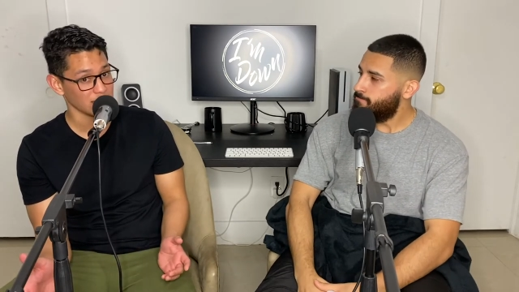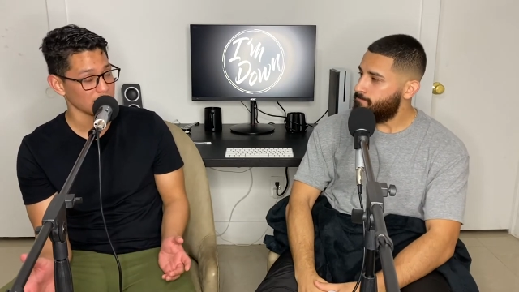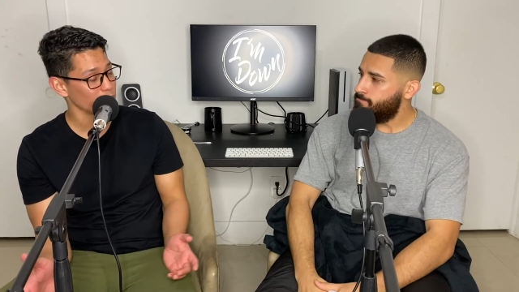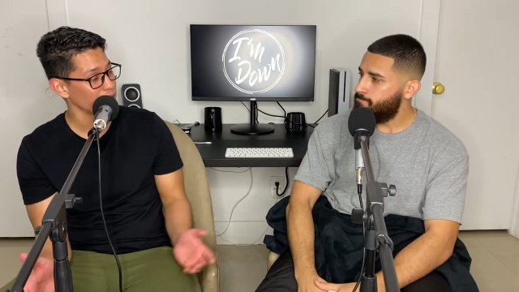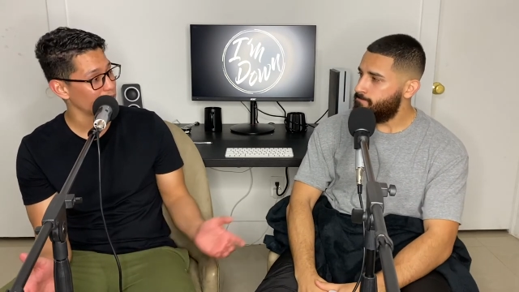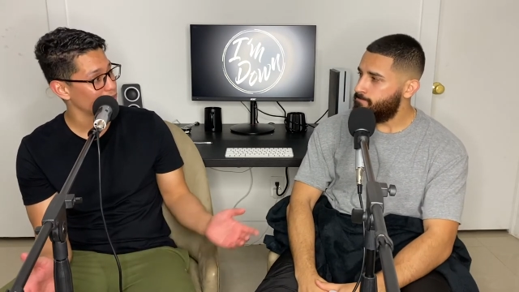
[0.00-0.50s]
Speaker 1: I
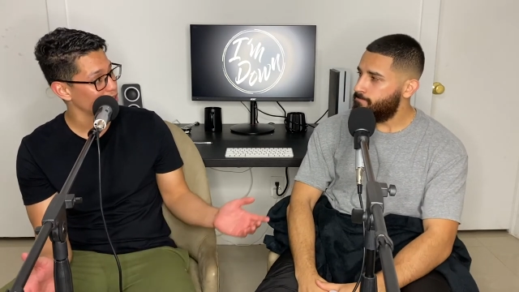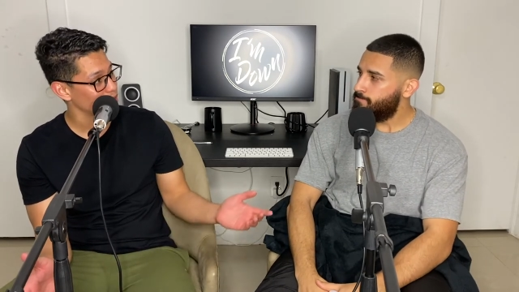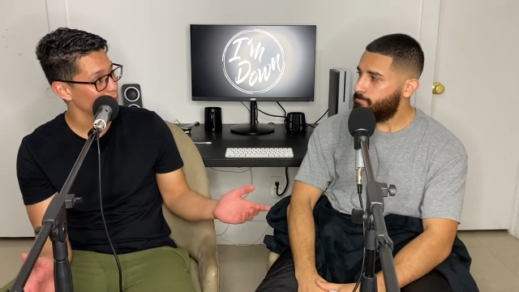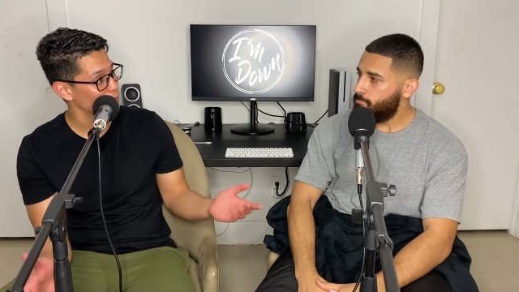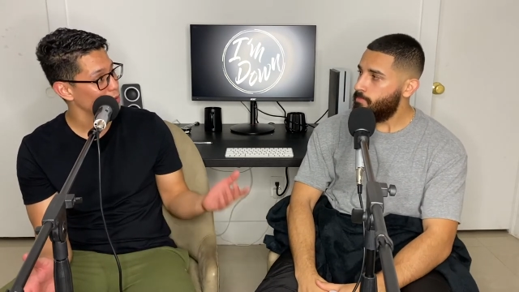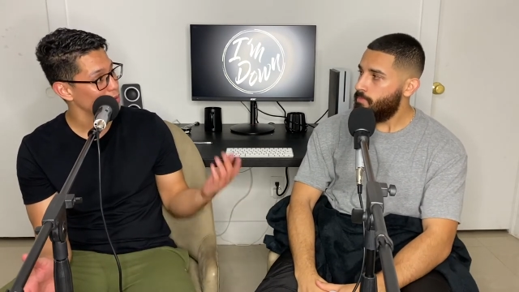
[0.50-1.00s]
think we had a
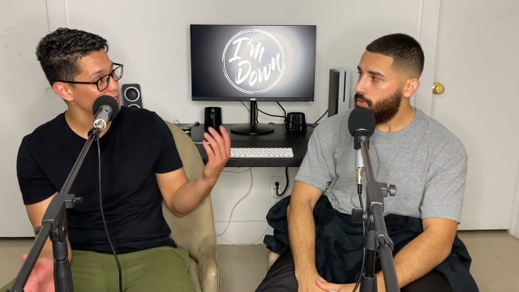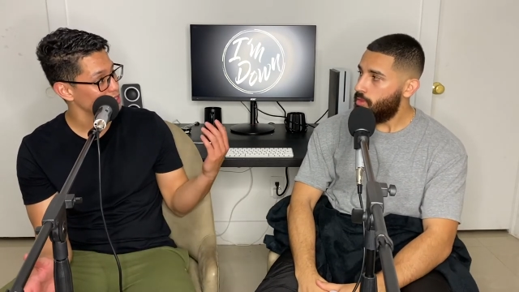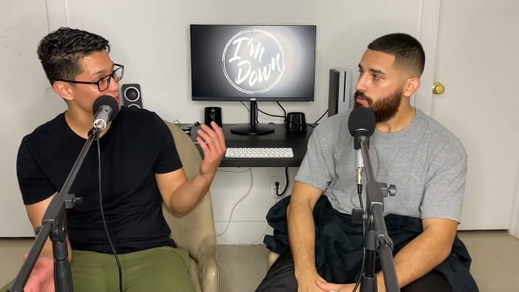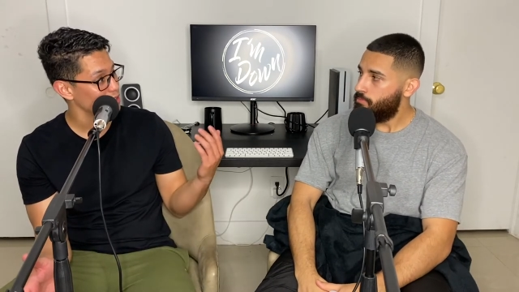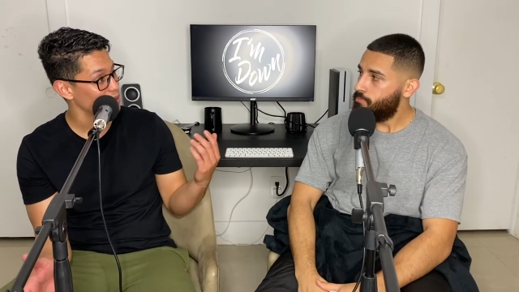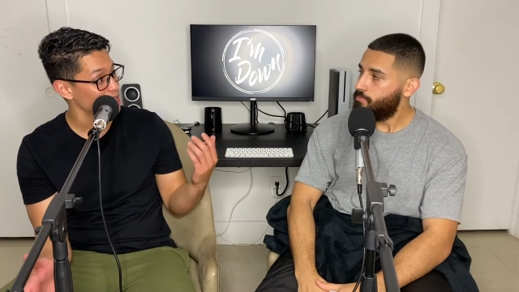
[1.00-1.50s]
video a couple
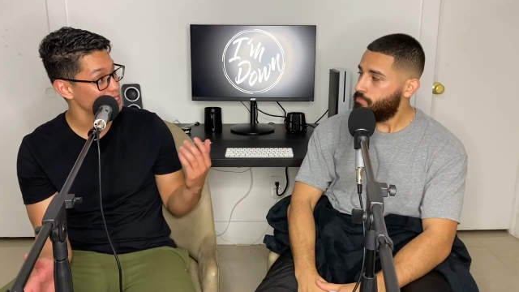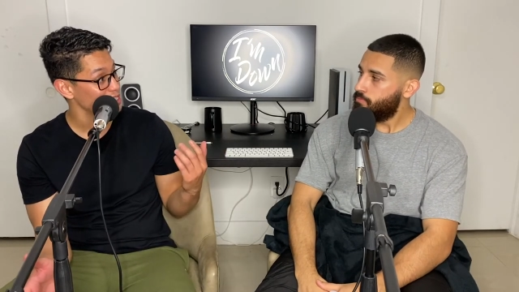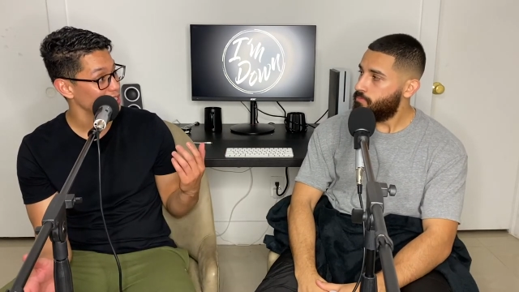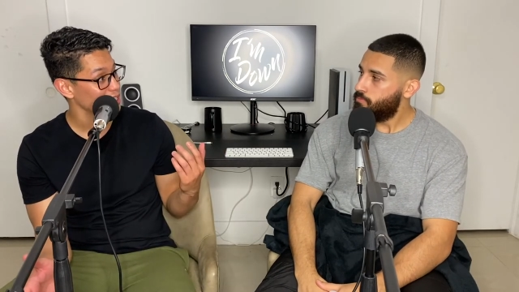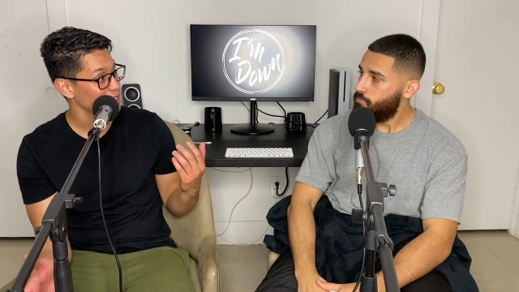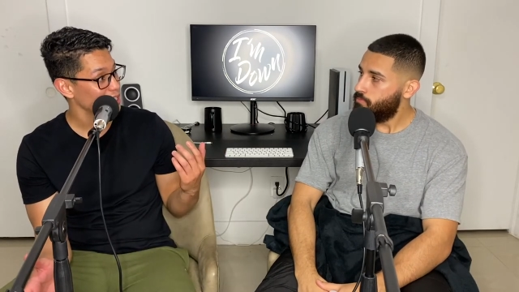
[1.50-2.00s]
years ago where I
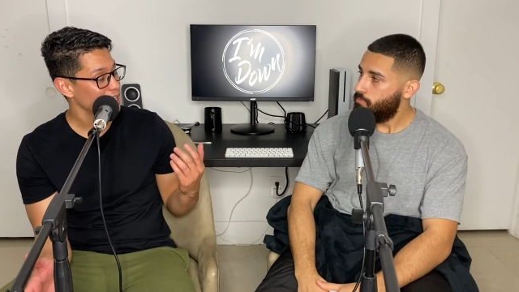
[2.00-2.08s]
said